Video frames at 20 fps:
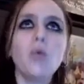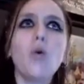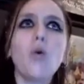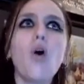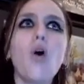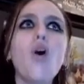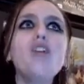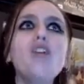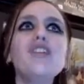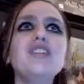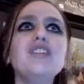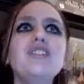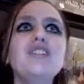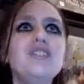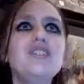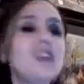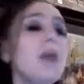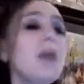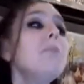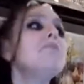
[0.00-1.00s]
all the
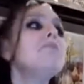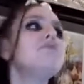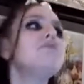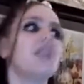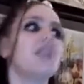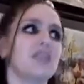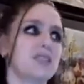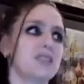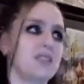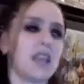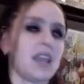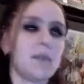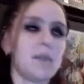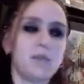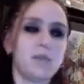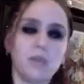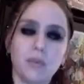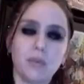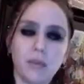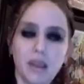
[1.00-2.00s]
dumb fucks
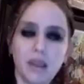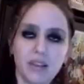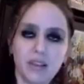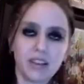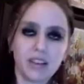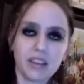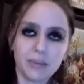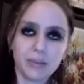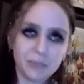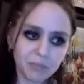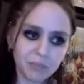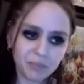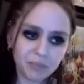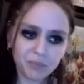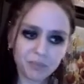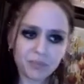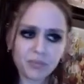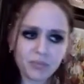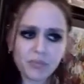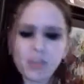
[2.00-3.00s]
came to America
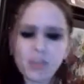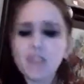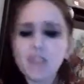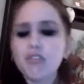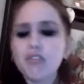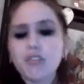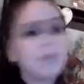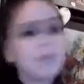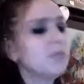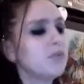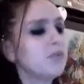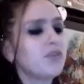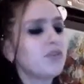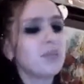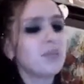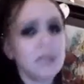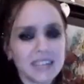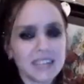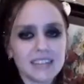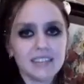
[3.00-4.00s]
from
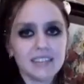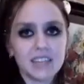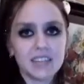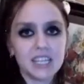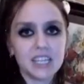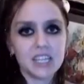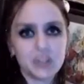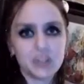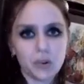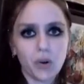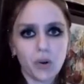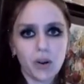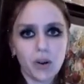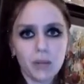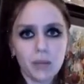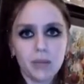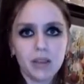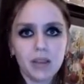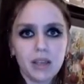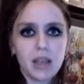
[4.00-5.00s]
England and
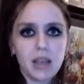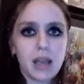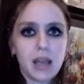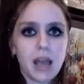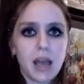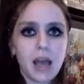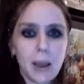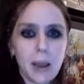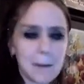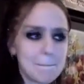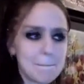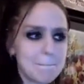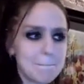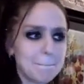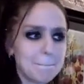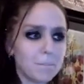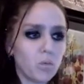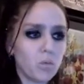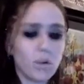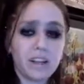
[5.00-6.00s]
Europe,
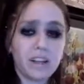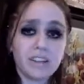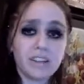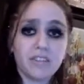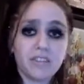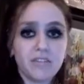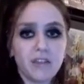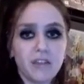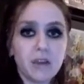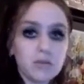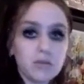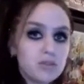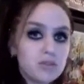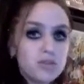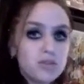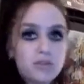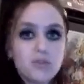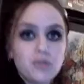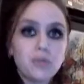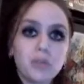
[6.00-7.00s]
wanting to found a
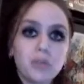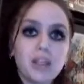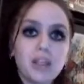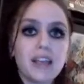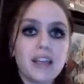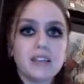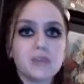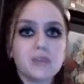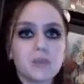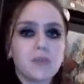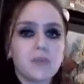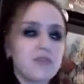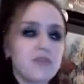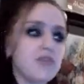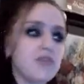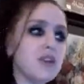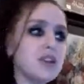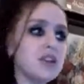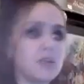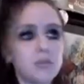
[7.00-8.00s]
new place where
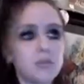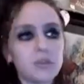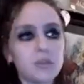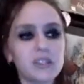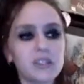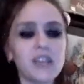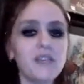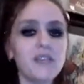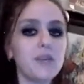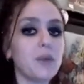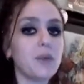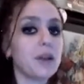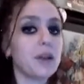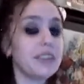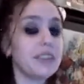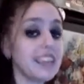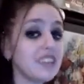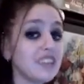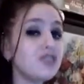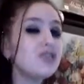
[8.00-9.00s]
freedom was everywhere.
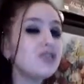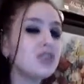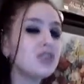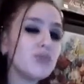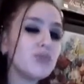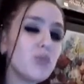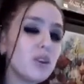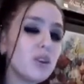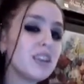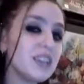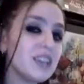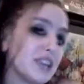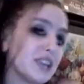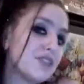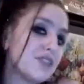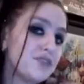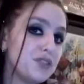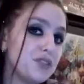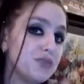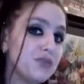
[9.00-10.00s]
Yet you don't want
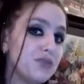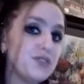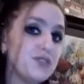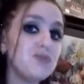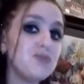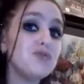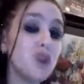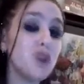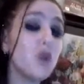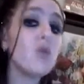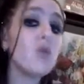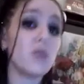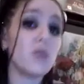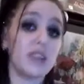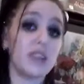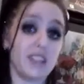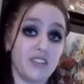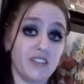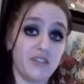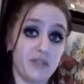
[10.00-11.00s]

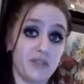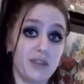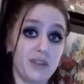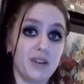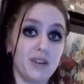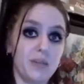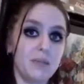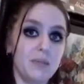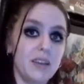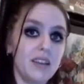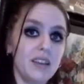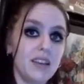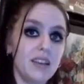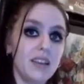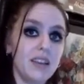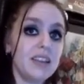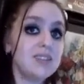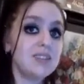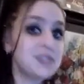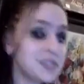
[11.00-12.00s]
to give freedom.
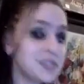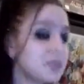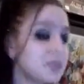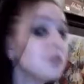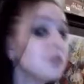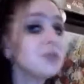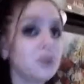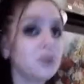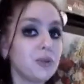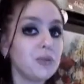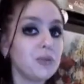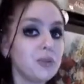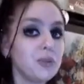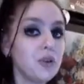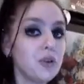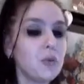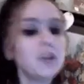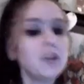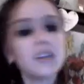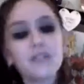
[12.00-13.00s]
You still don't
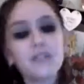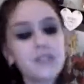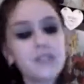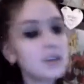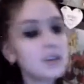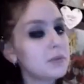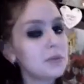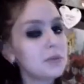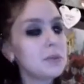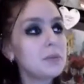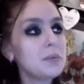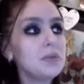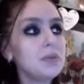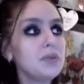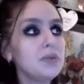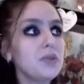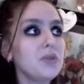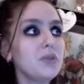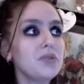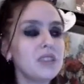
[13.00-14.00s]
want to give freedom to people
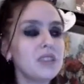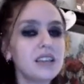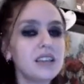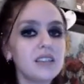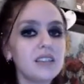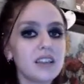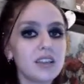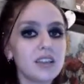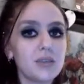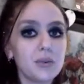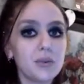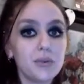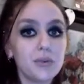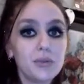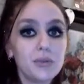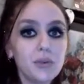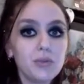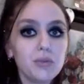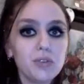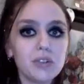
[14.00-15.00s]
who don't think like you or who
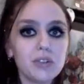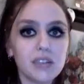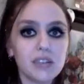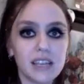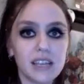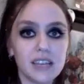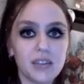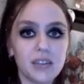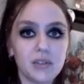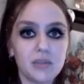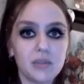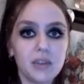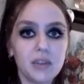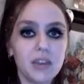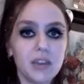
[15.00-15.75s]
don't look like you.